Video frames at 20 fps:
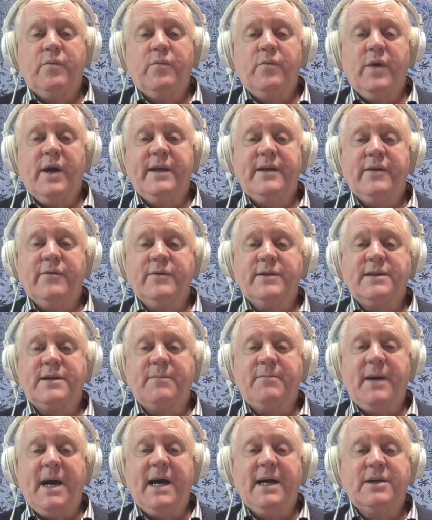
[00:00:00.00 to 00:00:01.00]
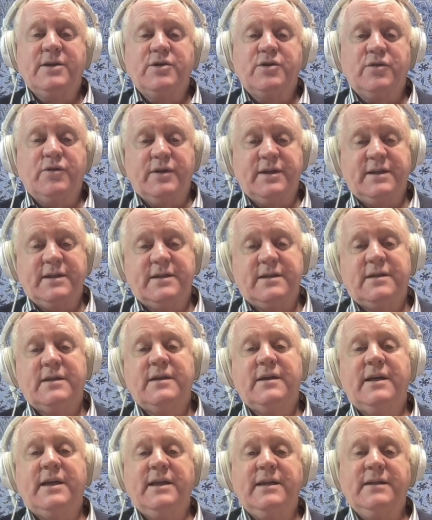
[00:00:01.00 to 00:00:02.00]
Where there is a mark choice
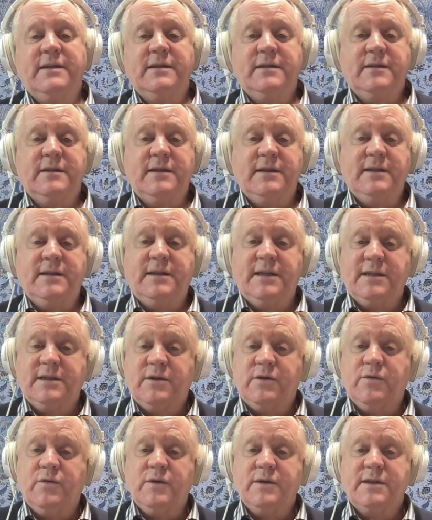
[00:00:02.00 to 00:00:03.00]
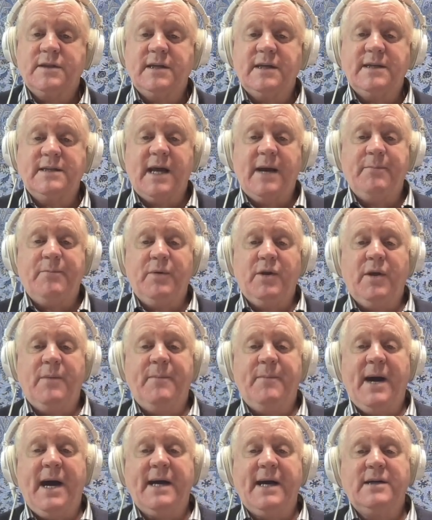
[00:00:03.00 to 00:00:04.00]
in the discourse, example, a
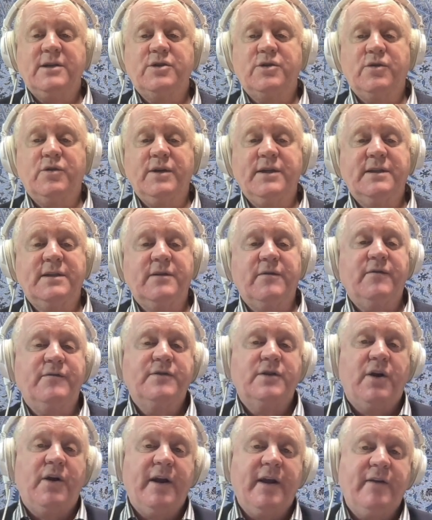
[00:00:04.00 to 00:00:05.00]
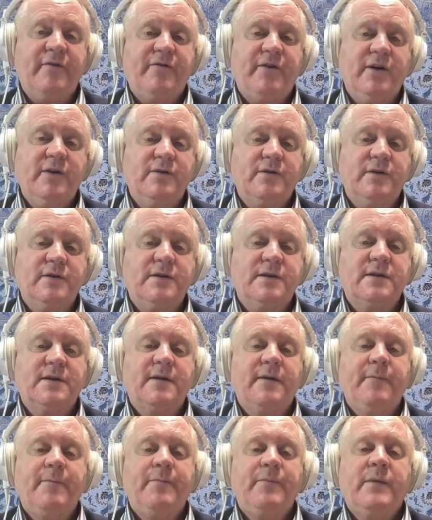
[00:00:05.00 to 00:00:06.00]
mark choice of tonic focus,
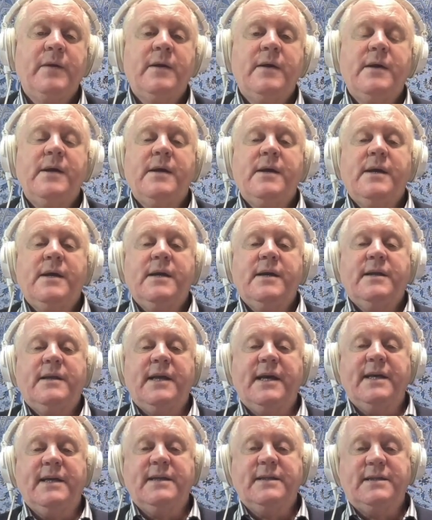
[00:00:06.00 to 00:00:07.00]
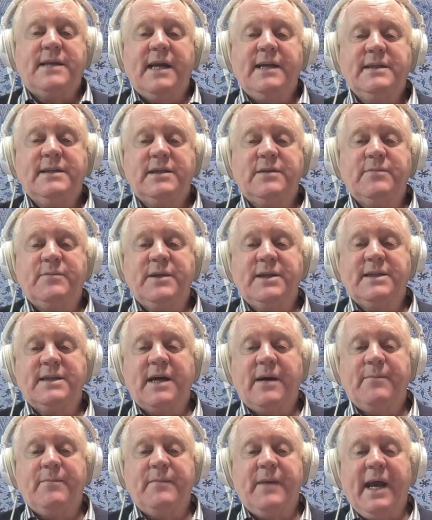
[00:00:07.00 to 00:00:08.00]
there tends to be
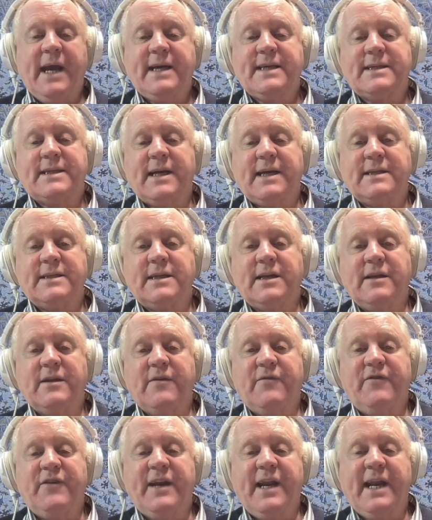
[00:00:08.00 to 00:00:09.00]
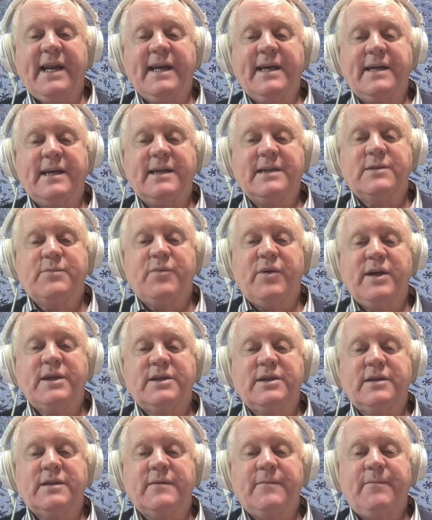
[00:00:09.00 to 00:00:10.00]
some excess in the phonetic
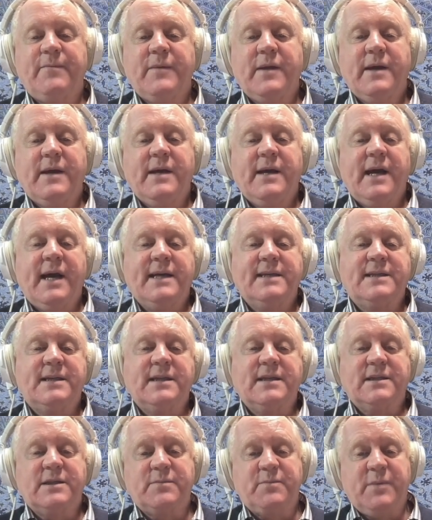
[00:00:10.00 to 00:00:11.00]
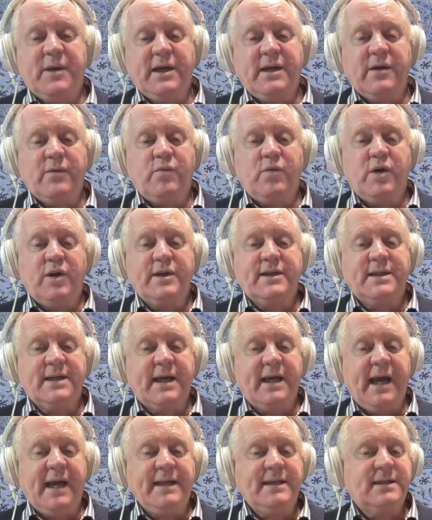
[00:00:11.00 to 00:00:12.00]
expression as the speaker works
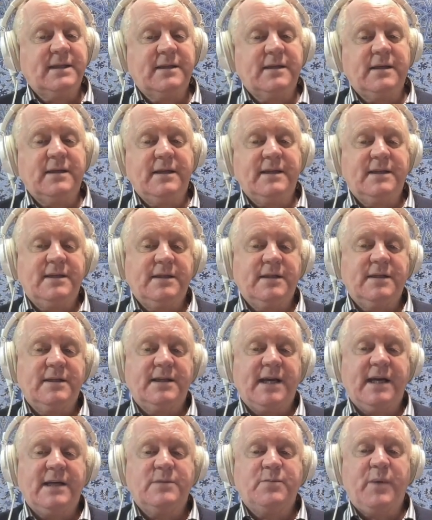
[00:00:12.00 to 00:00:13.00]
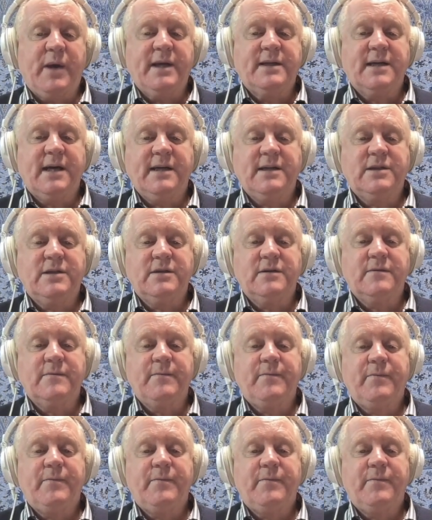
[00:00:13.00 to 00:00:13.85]
against the listener's expectation.